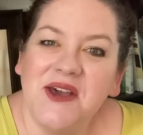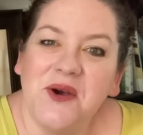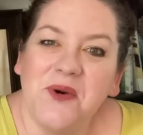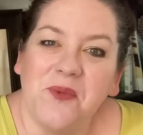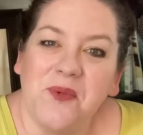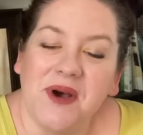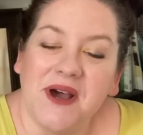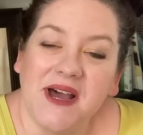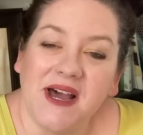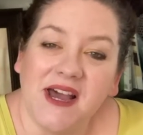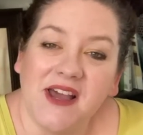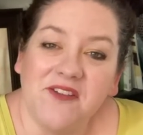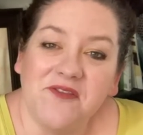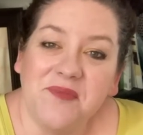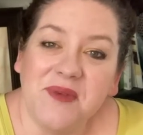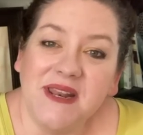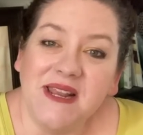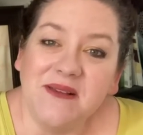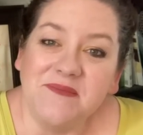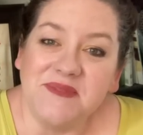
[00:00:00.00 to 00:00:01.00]
what I've
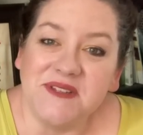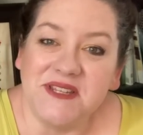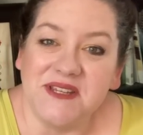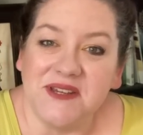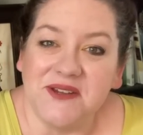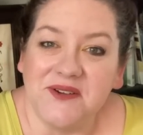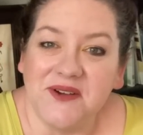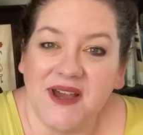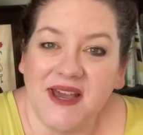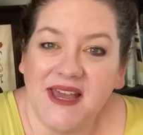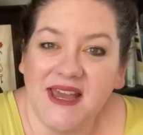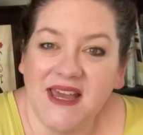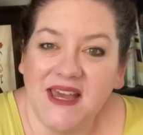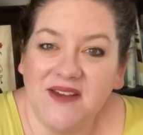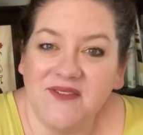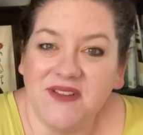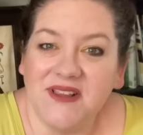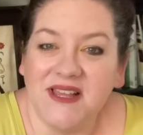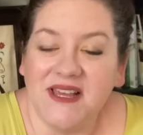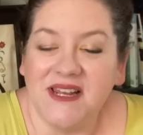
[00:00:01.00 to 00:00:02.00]
been up to. I
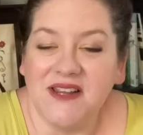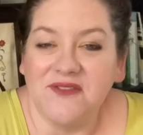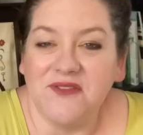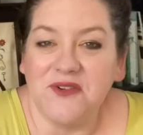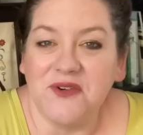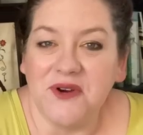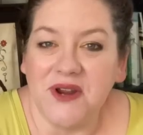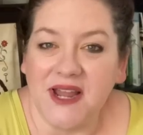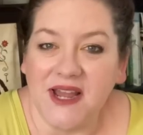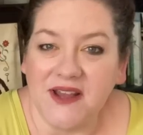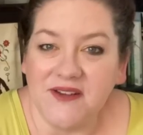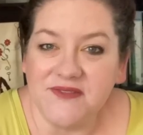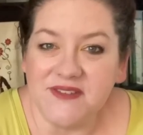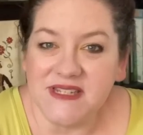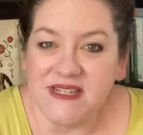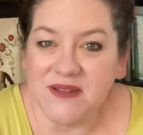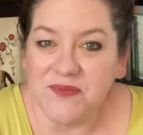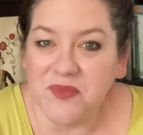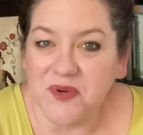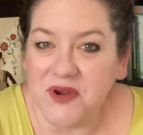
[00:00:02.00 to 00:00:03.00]
have a lot of
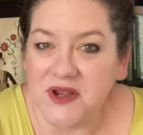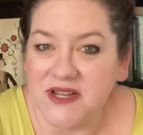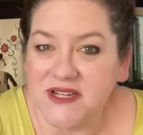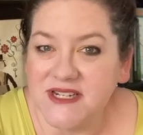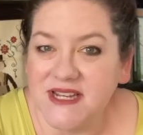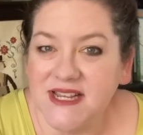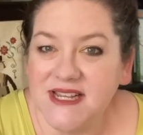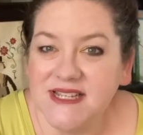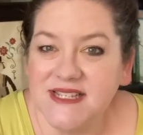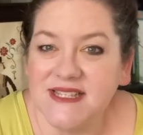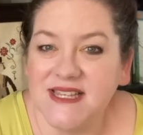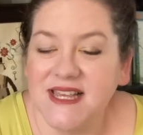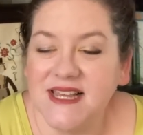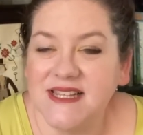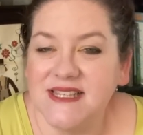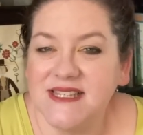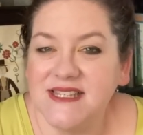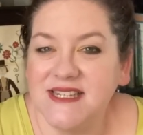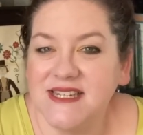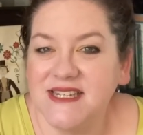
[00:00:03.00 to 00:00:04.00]
crafty projects
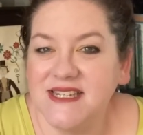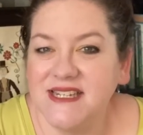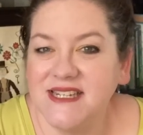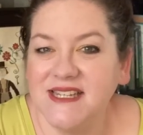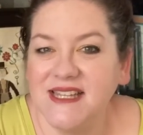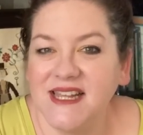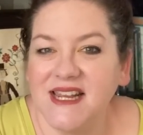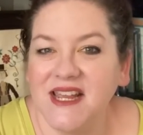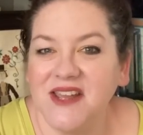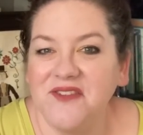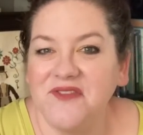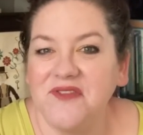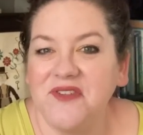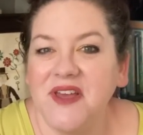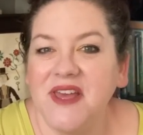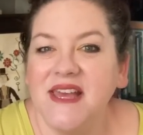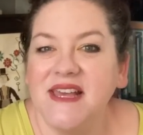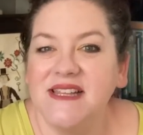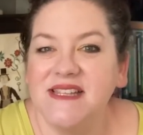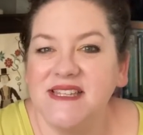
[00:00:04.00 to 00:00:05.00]
and stitching that I've
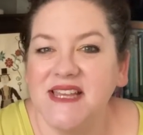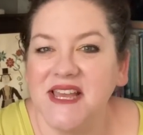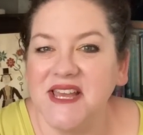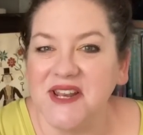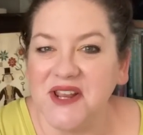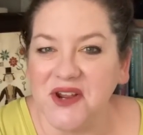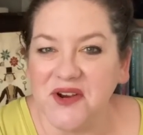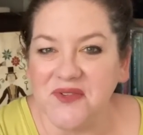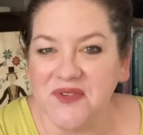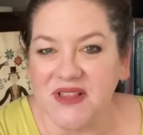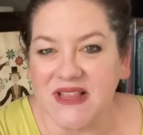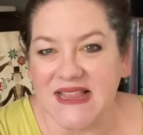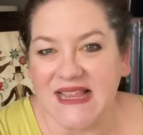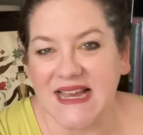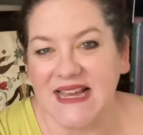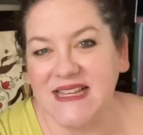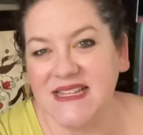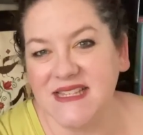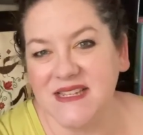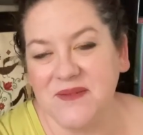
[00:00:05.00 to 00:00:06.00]
done over the
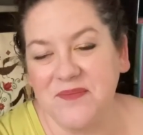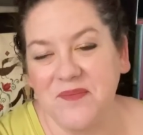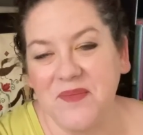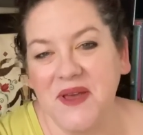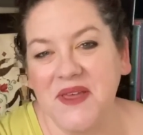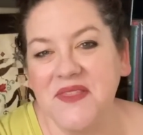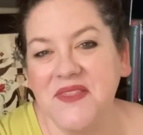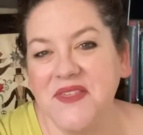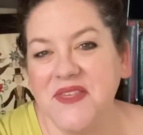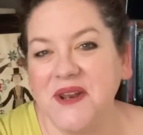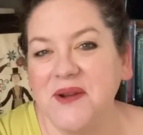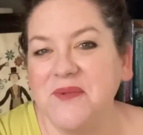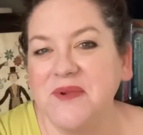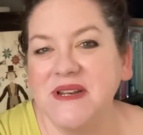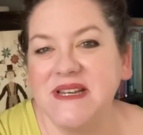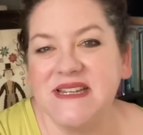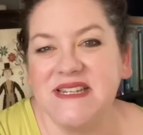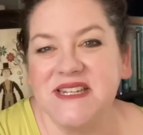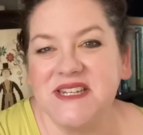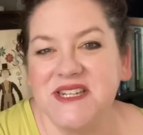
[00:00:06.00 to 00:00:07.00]
last month that I
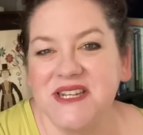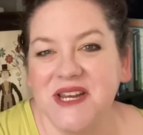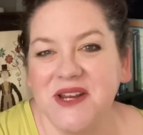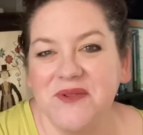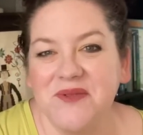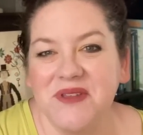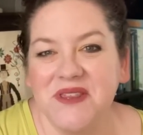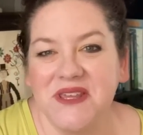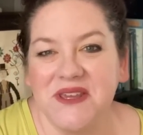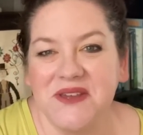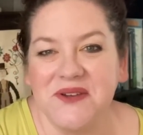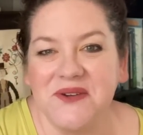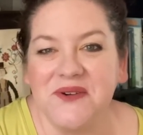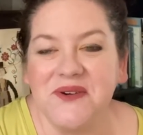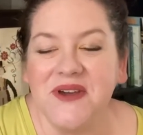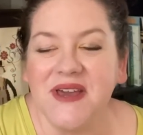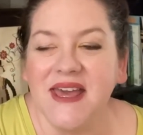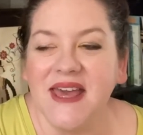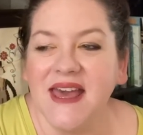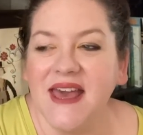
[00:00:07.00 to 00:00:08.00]
wanted to share with
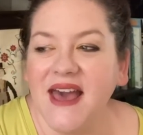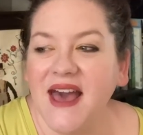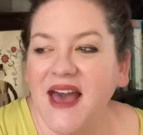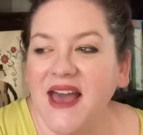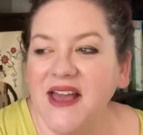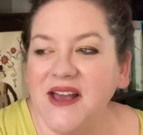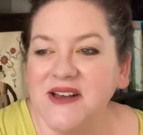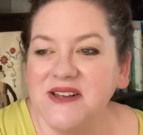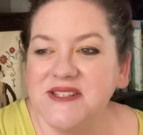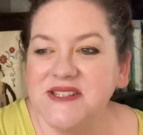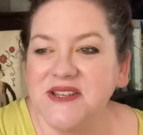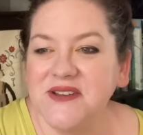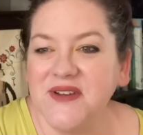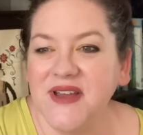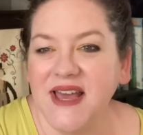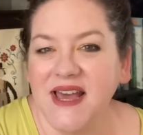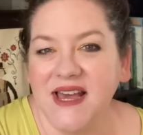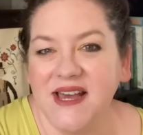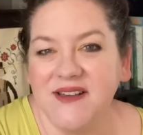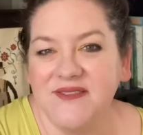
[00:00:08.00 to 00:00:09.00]
you. I also
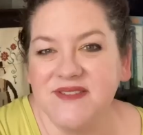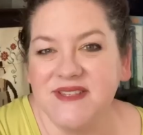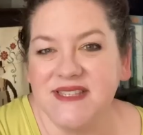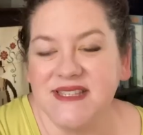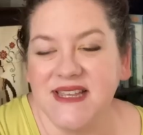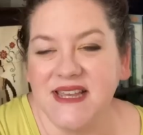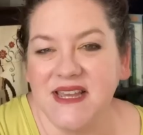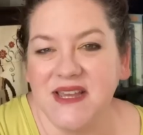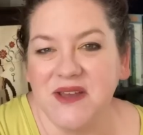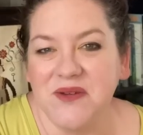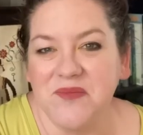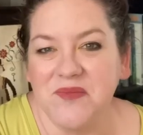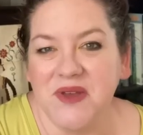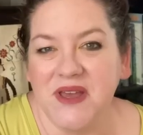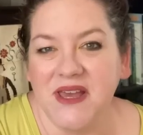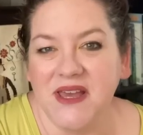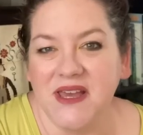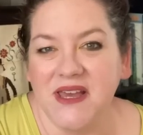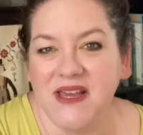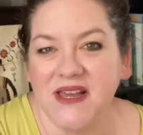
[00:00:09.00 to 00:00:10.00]
have
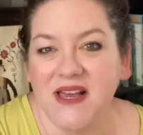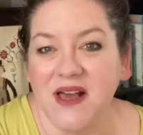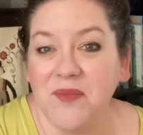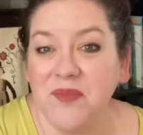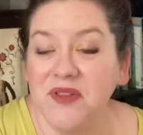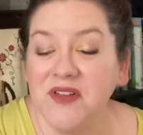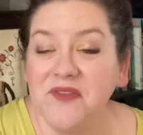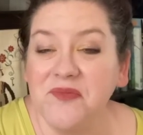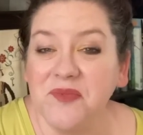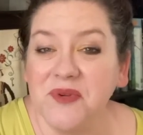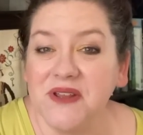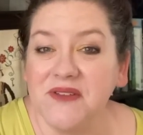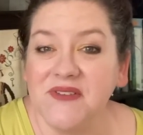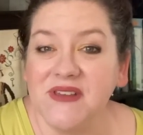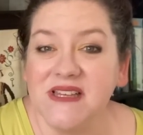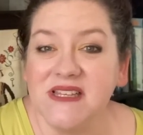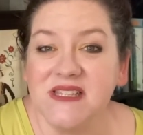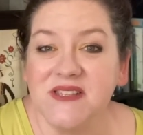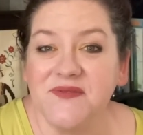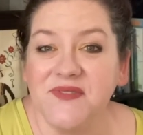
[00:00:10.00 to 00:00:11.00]
a couple of
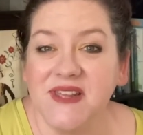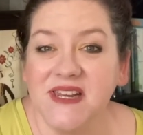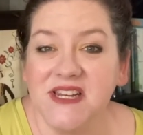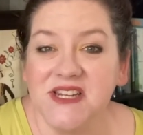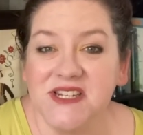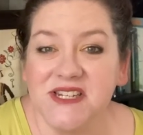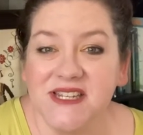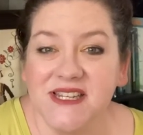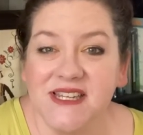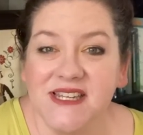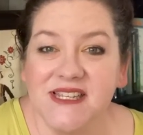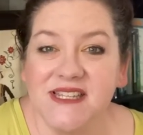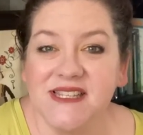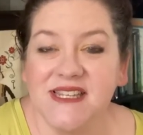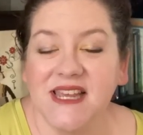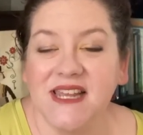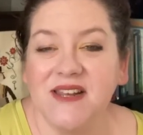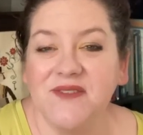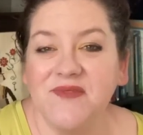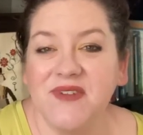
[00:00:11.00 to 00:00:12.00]
previous finishes
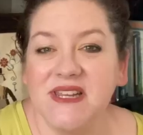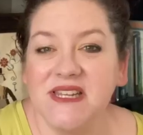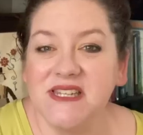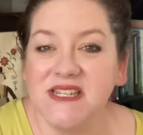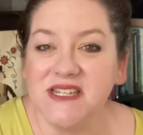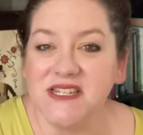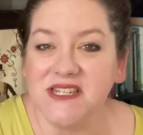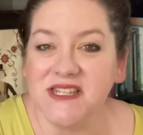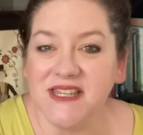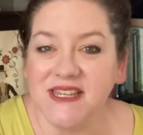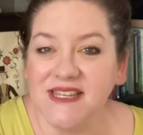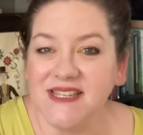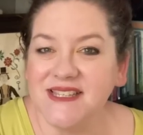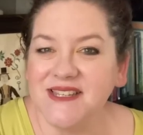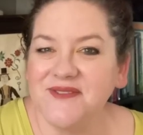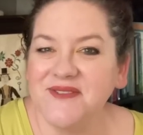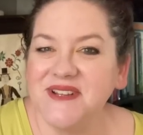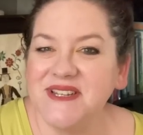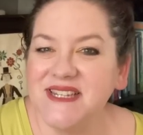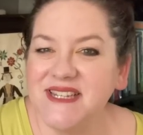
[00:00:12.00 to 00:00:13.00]
and vintage things
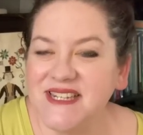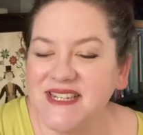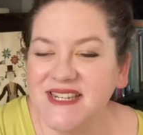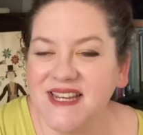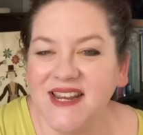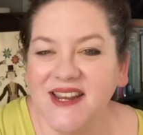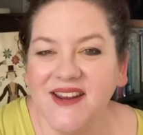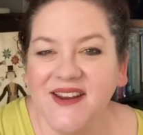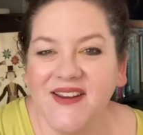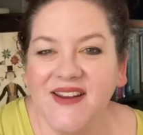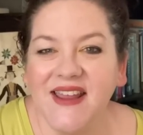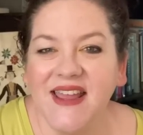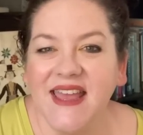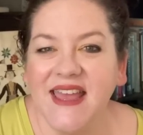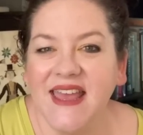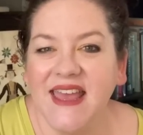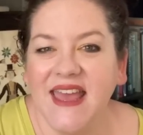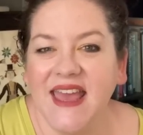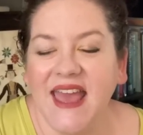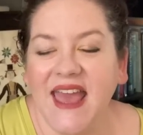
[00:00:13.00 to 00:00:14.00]
I want to share,
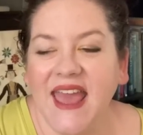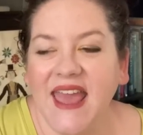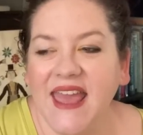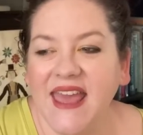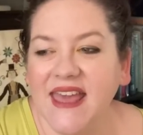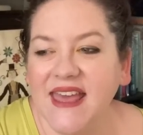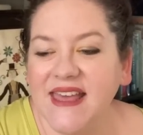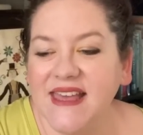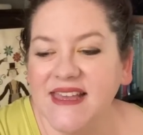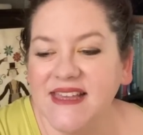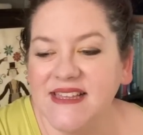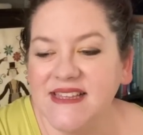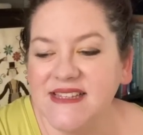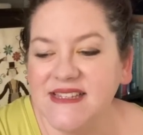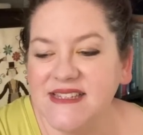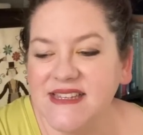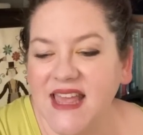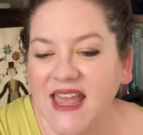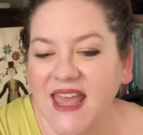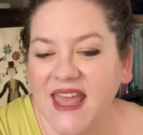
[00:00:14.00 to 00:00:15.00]

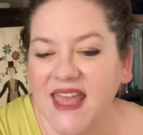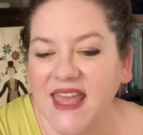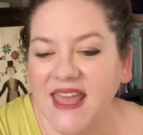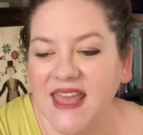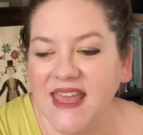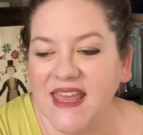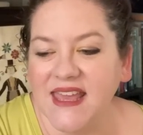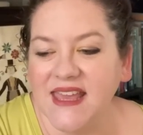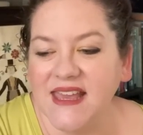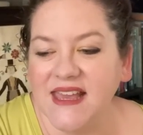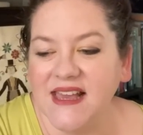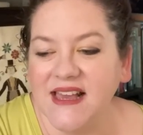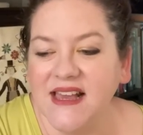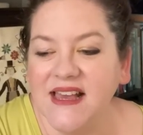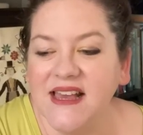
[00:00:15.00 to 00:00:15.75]
and a